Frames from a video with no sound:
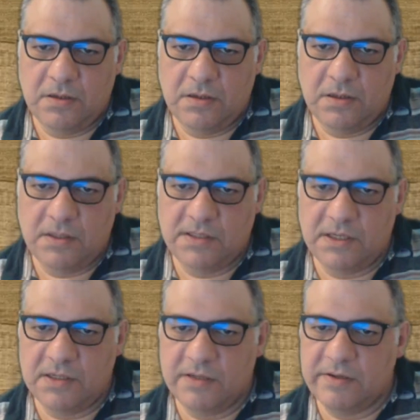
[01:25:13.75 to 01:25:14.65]
He's
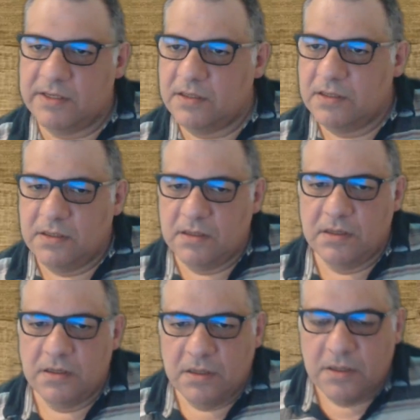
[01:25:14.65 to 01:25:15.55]
going to do
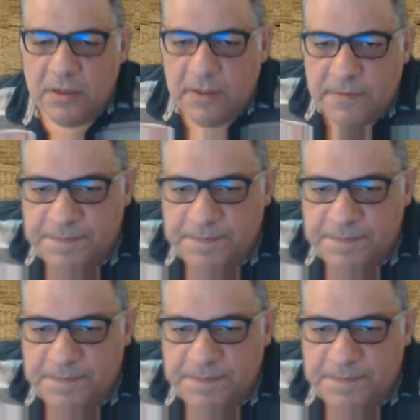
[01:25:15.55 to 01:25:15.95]
it.